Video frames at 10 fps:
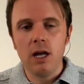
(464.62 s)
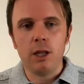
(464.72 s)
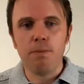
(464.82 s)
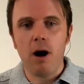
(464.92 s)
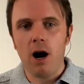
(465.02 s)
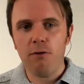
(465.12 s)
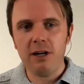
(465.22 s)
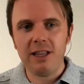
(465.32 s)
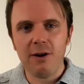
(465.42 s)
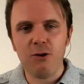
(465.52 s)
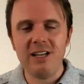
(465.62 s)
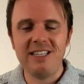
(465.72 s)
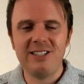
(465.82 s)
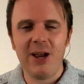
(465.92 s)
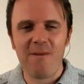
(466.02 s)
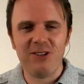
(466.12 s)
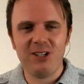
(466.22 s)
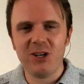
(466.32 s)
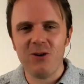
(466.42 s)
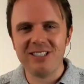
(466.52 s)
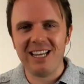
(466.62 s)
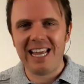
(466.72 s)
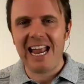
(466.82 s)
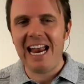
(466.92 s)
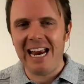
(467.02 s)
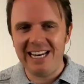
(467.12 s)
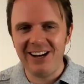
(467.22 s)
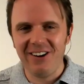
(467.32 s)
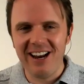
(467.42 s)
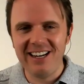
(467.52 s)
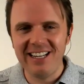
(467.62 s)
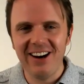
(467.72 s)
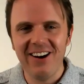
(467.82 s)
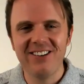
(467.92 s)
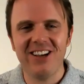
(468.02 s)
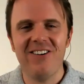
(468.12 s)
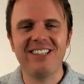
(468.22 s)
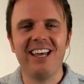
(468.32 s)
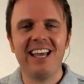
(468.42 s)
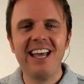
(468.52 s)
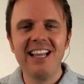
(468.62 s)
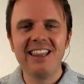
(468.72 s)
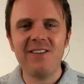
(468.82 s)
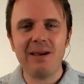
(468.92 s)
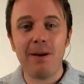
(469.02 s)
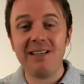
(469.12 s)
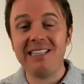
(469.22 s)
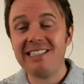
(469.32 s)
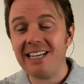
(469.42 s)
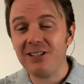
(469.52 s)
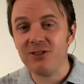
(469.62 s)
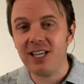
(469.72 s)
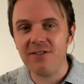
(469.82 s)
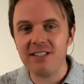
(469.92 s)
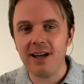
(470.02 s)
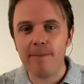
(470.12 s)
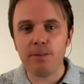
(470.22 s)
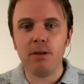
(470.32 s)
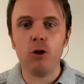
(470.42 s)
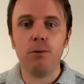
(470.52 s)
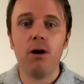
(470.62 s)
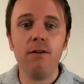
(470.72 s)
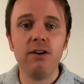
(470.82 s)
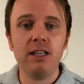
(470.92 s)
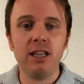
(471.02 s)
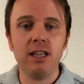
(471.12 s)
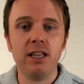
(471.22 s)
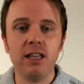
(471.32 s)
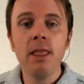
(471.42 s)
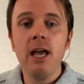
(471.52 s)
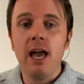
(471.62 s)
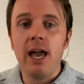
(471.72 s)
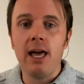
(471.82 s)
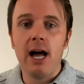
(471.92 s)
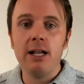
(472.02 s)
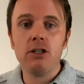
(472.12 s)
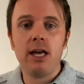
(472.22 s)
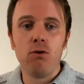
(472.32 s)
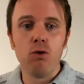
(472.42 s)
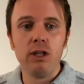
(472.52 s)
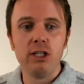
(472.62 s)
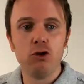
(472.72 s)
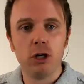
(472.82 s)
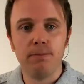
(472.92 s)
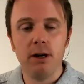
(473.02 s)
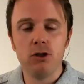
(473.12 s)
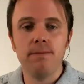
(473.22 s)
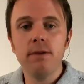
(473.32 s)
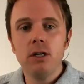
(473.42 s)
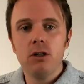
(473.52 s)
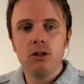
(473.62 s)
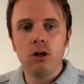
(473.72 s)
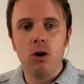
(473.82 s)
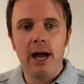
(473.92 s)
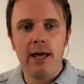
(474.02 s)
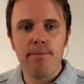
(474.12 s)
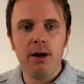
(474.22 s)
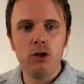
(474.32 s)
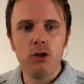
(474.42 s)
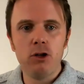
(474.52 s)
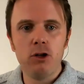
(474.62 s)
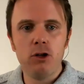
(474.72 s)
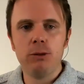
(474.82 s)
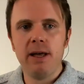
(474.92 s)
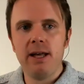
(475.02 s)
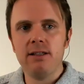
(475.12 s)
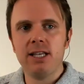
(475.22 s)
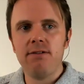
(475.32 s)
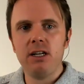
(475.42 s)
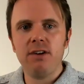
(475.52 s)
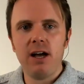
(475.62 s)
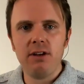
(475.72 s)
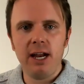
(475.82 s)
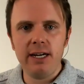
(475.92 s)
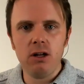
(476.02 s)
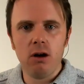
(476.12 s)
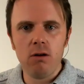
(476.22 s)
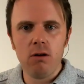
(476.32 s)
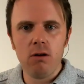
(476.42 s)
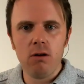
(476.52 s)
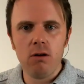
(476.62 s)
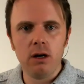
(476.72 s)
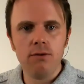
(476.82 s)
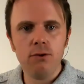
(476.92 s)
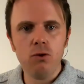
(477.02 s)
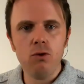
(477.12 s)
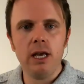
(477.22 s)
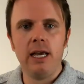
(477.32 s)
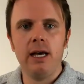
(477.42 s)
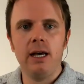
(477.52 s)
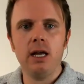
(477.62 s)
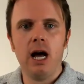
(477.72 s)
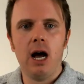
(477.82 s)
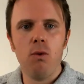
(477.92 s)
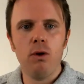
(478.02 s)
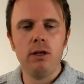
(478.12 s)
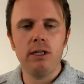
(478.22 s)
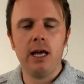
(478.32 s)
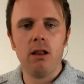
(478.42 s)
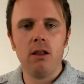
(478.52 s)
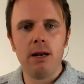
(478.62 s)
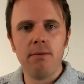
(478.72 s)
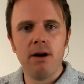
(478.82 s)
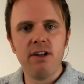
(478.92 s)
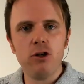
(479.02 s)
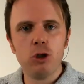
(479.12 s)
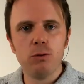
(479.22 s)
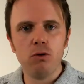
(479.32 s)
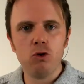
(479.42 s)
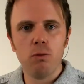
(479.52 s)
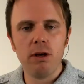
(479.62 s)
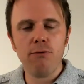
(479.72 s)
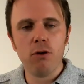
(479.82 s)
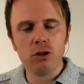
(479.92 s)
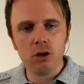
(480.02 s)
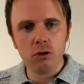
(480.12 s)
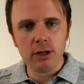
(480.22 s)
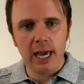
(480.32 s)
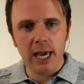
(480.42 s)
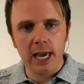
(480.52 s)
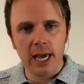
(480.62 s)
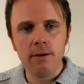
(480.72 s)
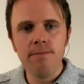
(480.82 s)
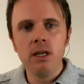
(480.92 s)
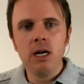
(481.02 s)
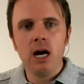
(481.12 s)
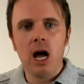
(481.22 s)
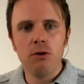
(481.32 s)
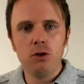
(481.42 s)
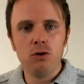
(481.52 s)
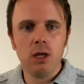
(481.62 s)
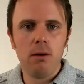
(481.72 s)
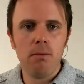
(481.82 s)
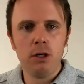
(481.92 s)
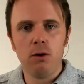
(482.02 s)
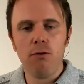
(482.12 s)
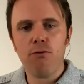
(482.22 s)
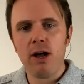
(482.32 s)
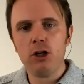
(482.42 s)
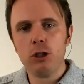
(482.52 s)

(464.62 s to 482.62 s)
the poverty level in San Francisco is like eighty grand a year. So I was like living maybe six or seven times below the poverty level. And I just had a really strict budget. So I had a budget. I would spend seventy-five to eighty dollars a week on food. And I would get a lot of my vegetables would be frozen organic. I would do some, you know, fresh